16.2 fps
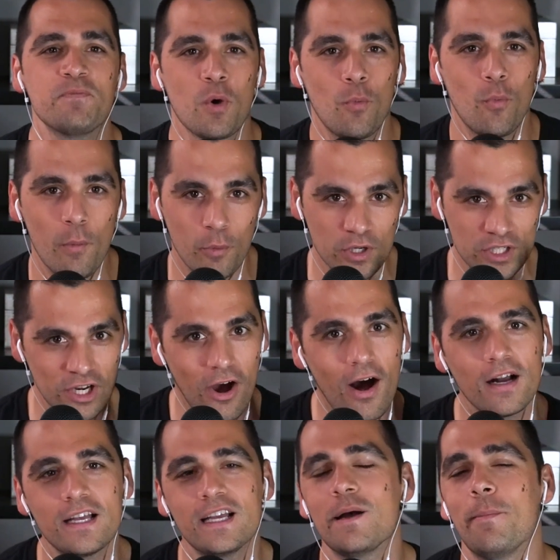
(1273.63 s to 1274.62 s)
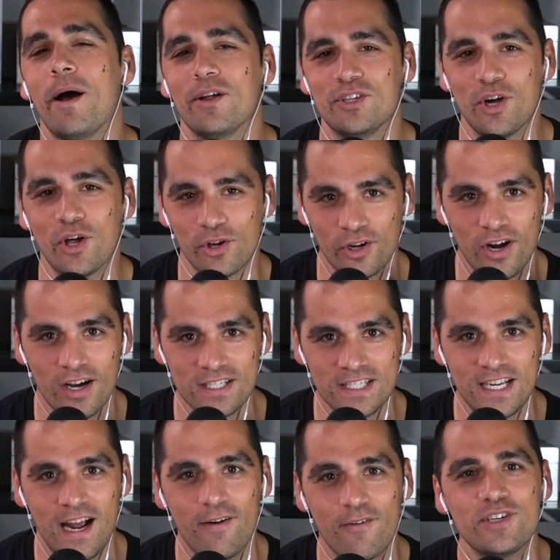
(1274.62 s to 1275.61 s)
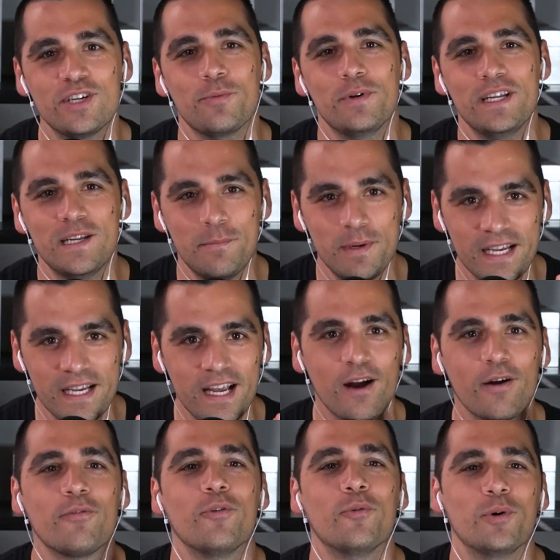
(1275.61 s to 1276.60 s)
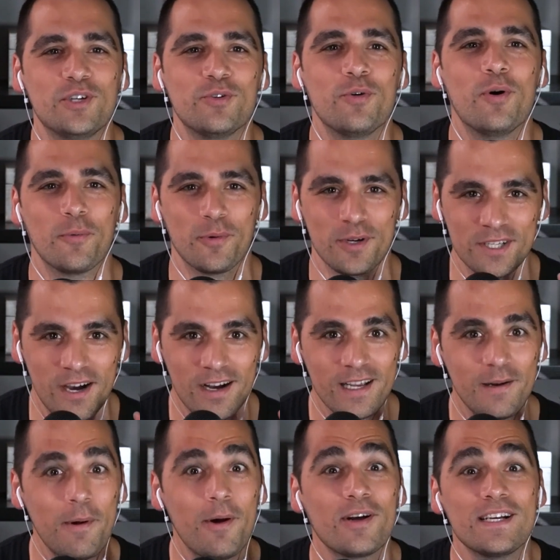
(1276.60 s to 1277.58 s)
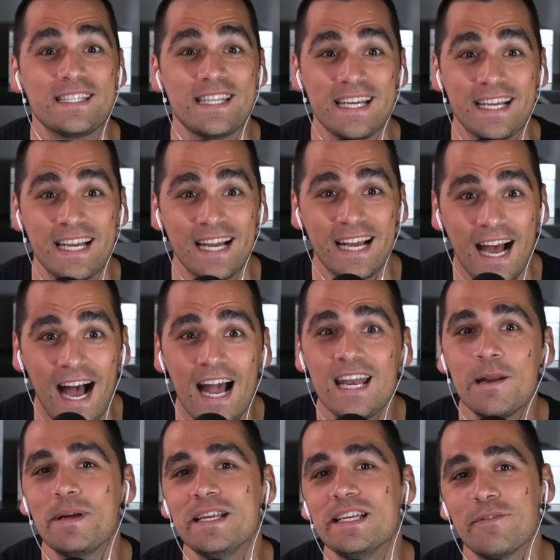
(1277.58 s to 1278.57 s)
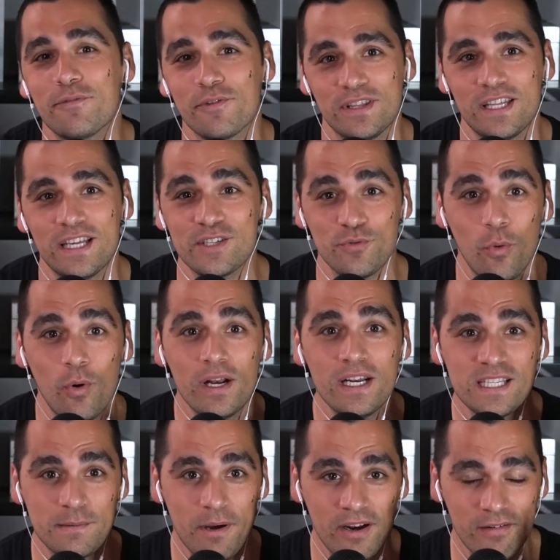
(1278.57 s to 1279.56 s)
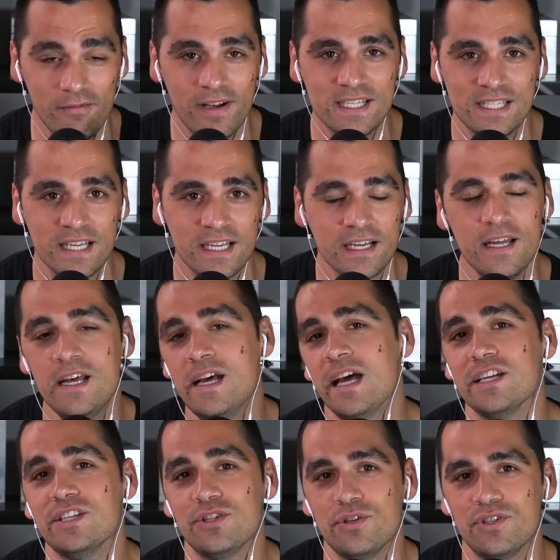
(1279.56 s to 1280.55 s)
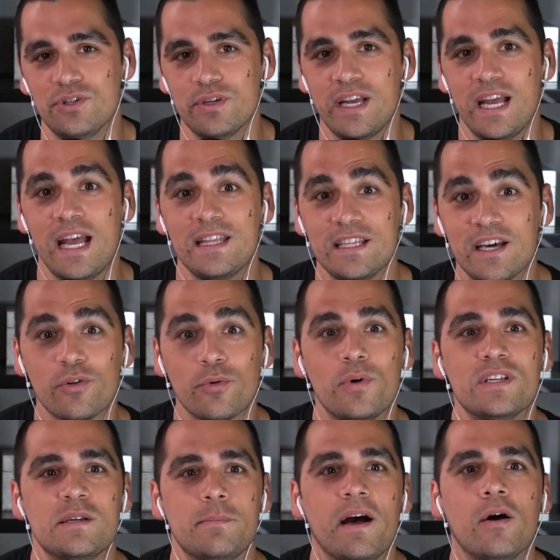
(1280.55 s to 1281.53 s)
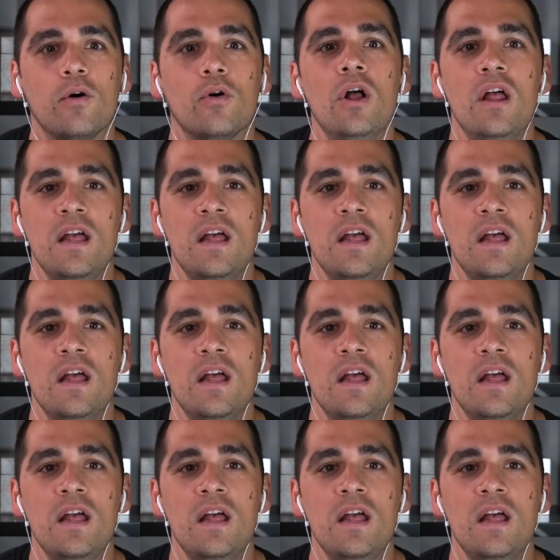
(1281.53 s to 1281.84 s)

when we're talking about dollar cost averaging, we need to be careful which one we're talking about because they can kind of mean different things. One is about investing as soon as you can. The other one's about